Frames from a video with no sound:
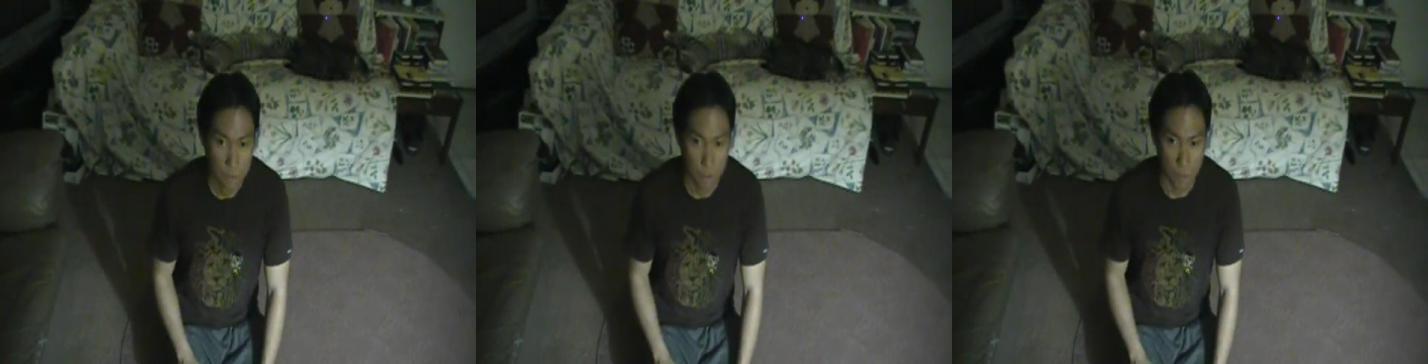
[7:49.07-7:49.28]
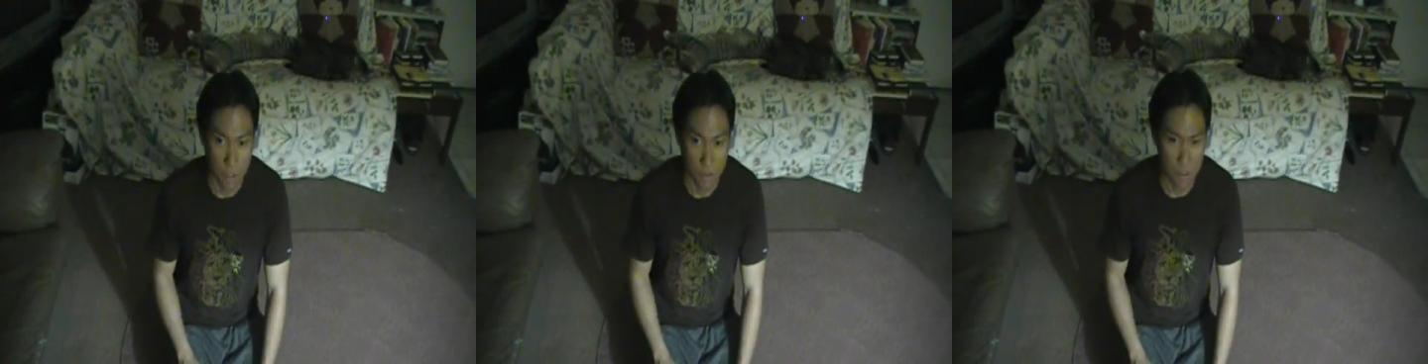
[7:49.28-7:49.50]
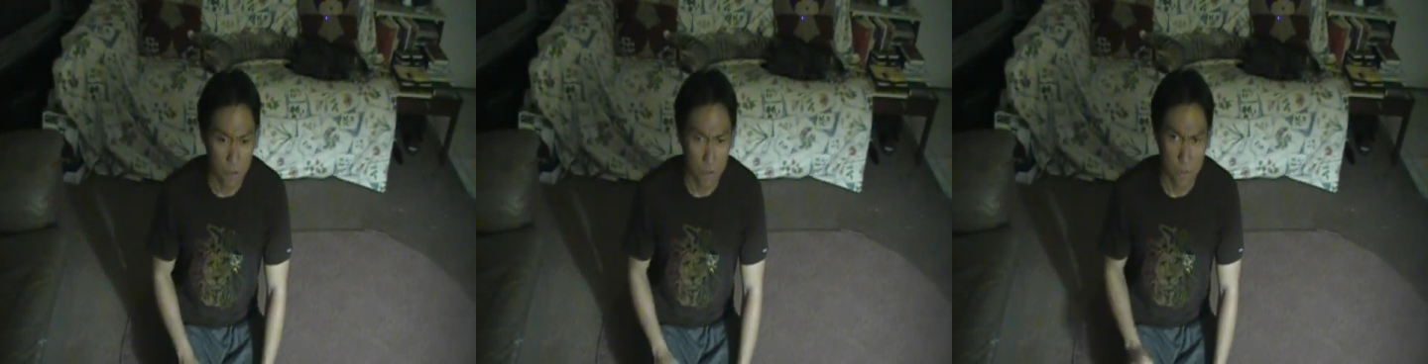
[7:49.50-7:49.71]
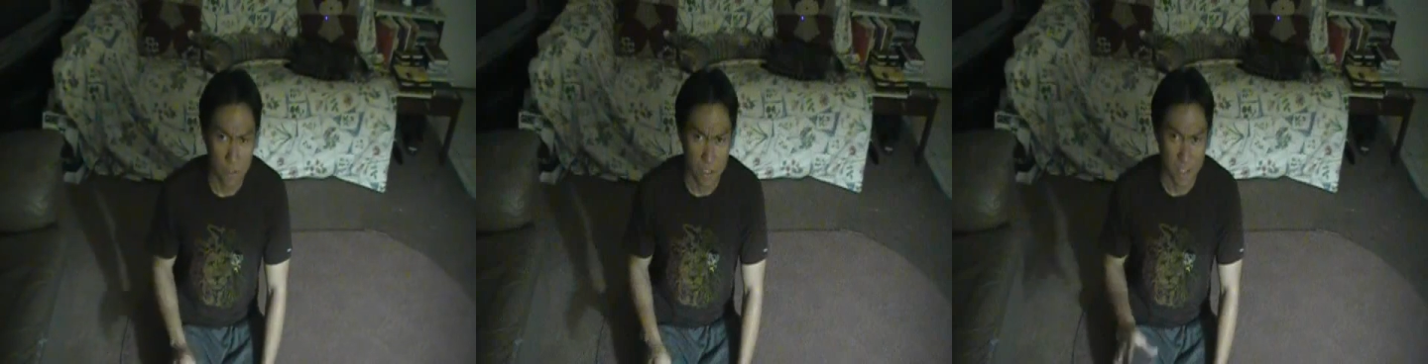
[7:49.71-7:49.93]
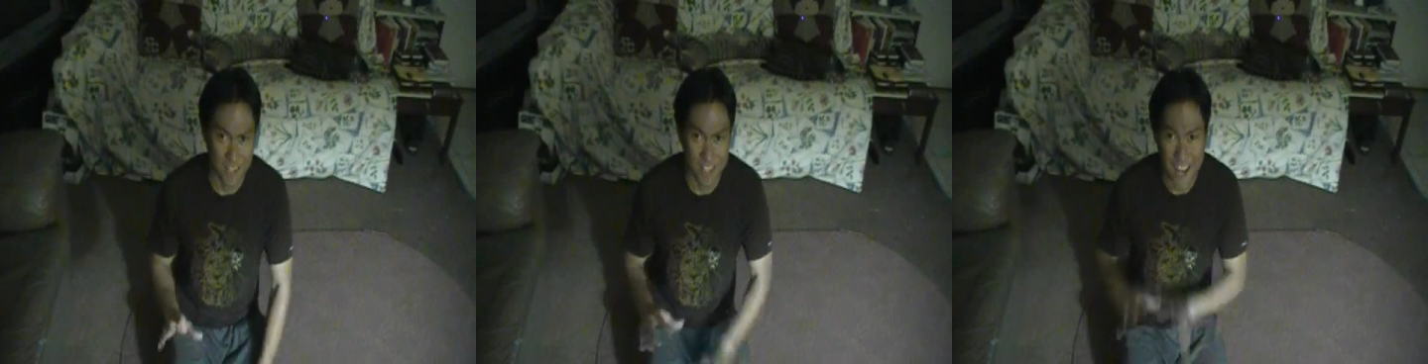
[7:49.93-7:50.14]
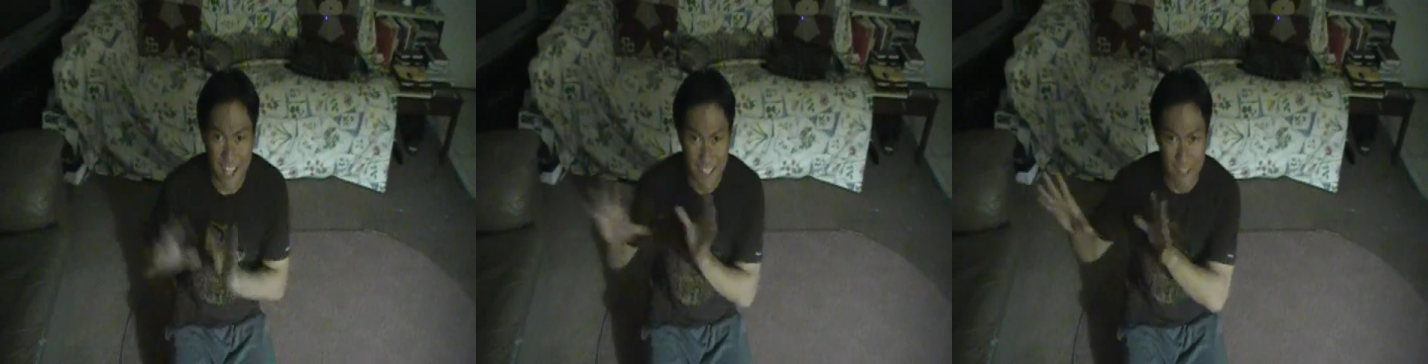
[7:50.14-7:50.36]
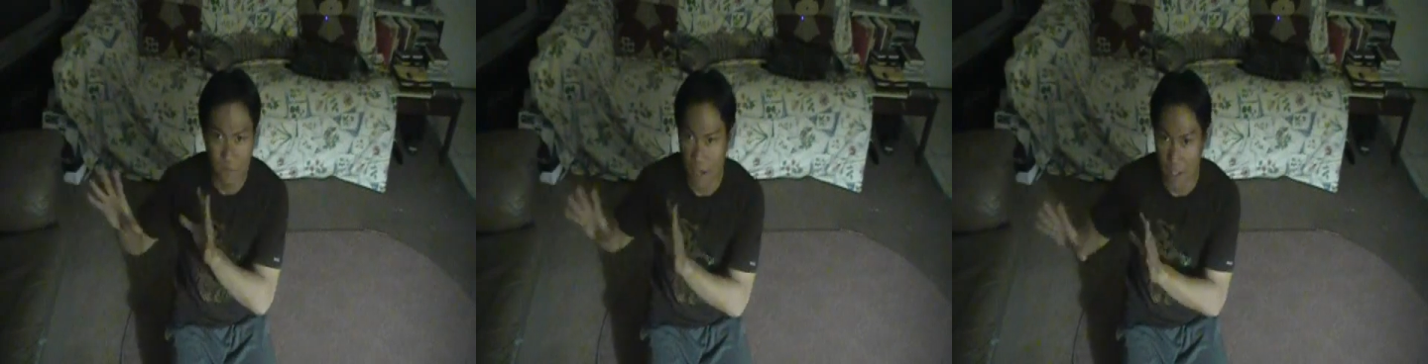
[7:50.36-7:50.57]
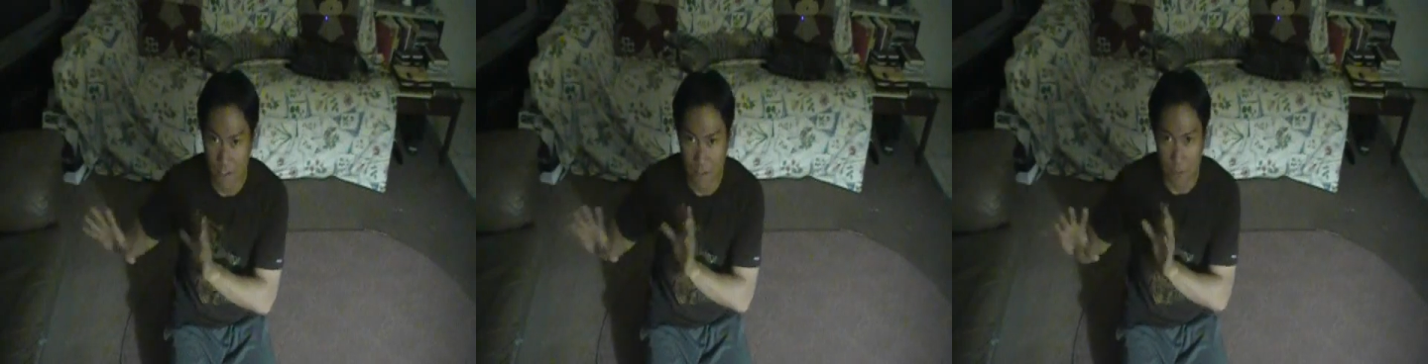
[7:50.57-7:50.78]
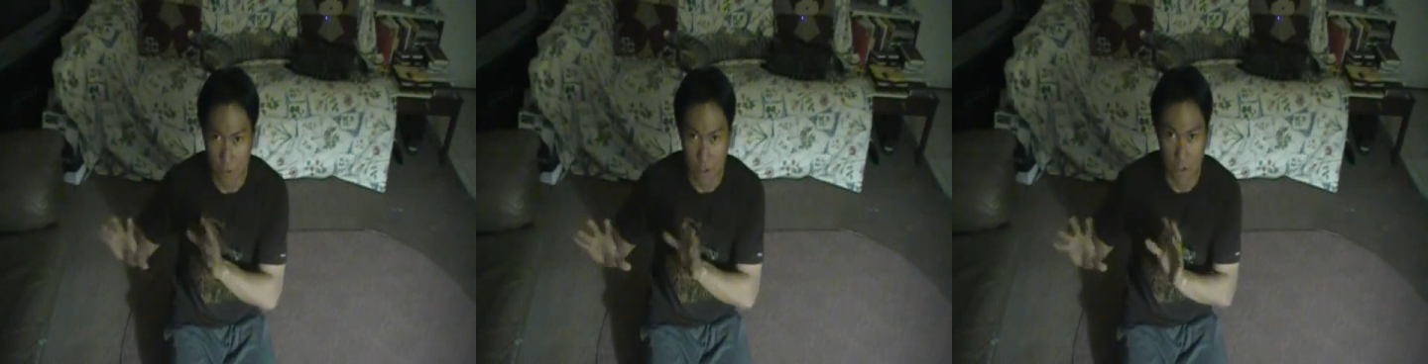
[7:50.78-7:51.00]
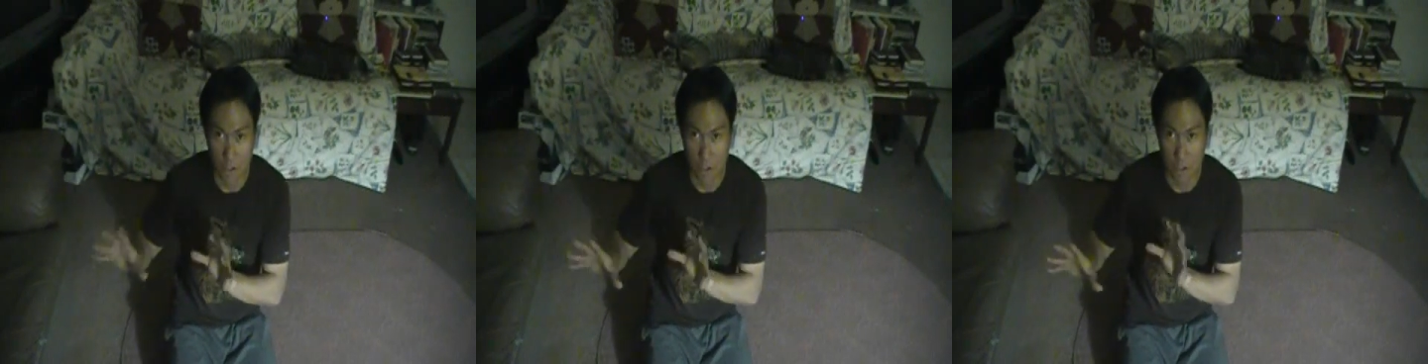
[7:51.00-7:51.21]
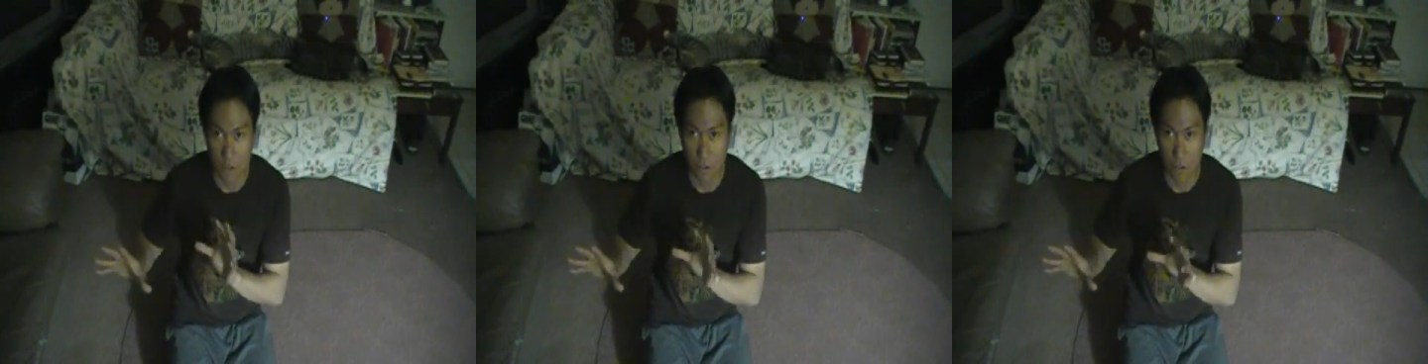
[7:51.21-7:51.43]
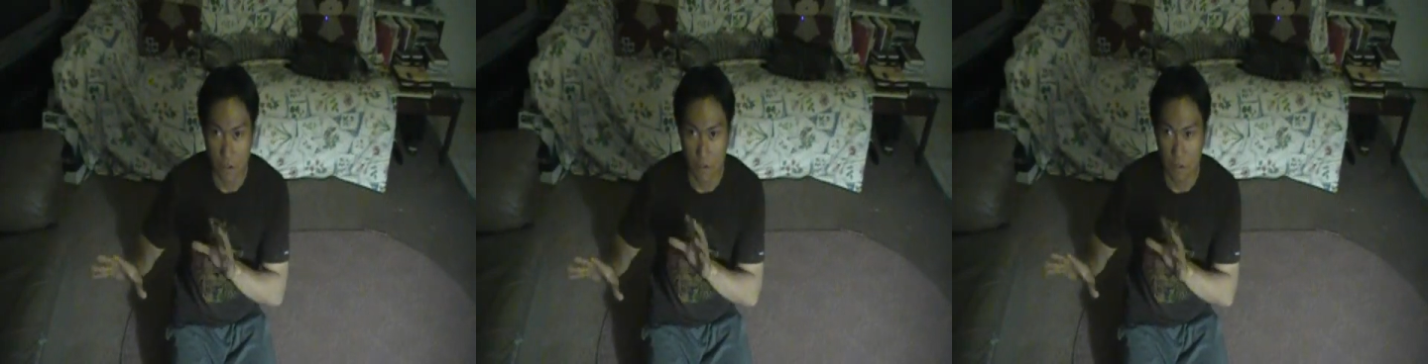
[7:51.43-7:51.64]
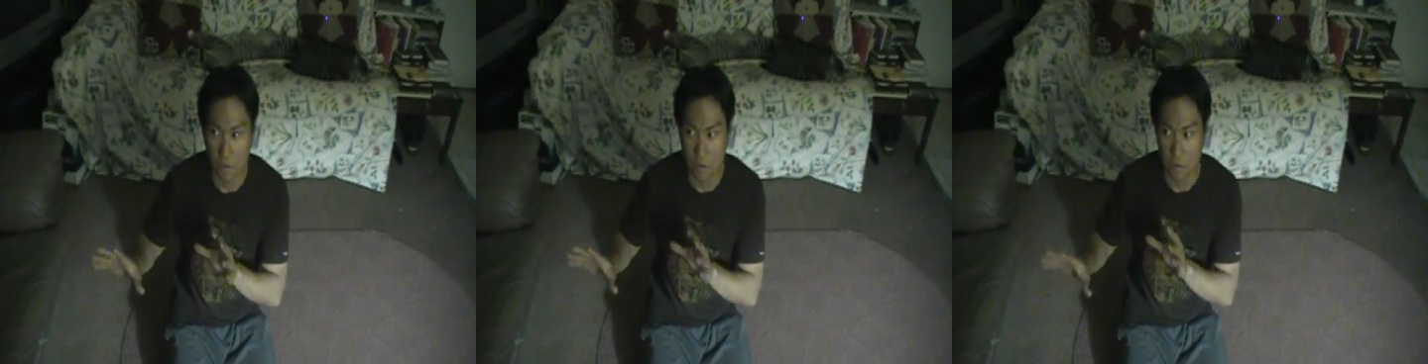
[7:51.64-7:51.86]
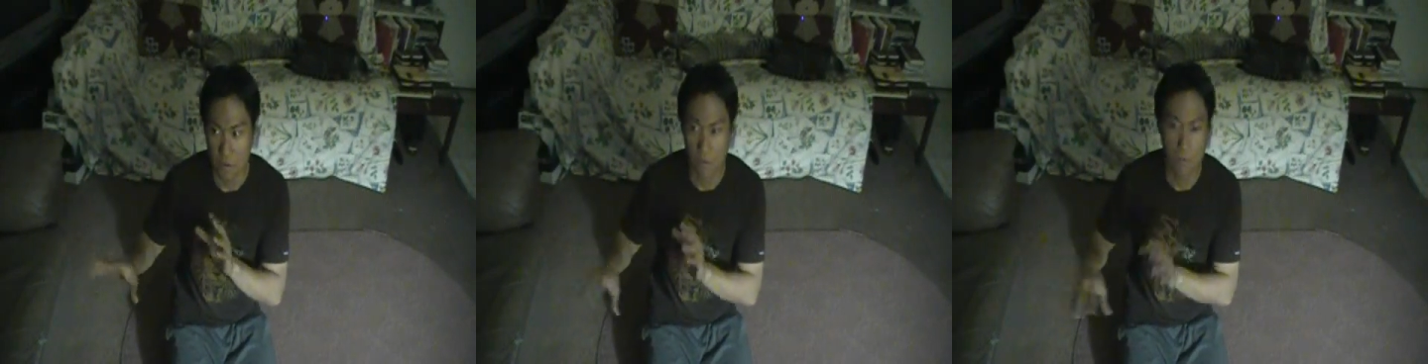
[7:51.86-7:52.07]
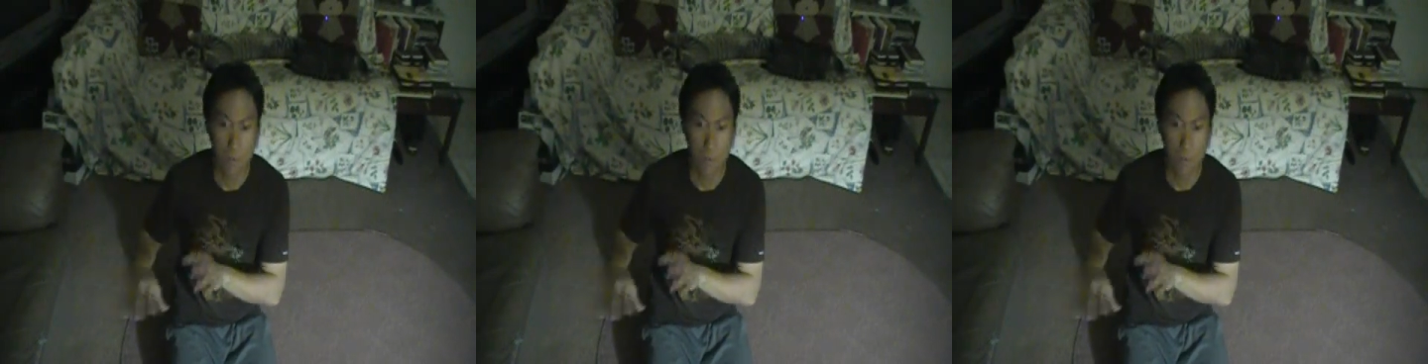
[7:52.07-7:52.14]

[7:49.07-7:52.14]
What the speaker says: Well, not really that advanced where you're just going to